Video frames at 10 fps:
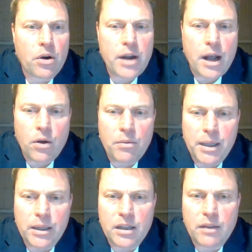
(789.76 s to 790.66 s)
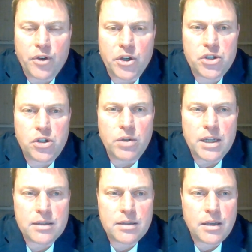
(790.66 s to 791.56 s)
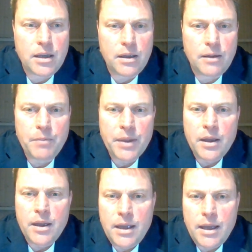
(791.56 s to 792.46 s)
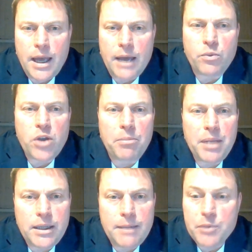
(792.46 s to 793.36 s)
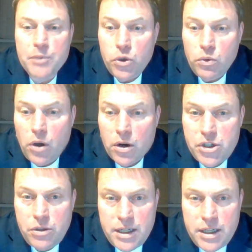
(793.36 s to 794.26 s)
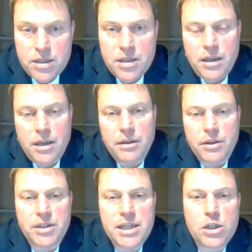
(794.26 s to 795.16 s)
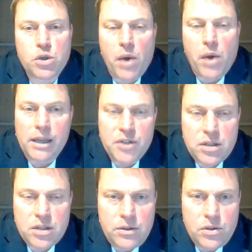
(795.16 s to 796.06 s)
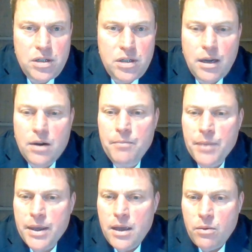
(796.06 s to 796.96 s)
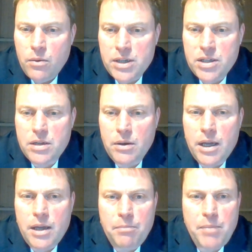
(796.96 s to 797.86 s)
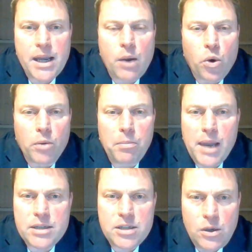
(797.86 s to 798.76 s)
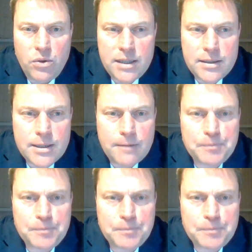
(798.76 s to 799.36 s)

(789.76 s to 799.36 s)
now building the first units. And we are building two large units, the D12s that you see here, which is megawatt plus units.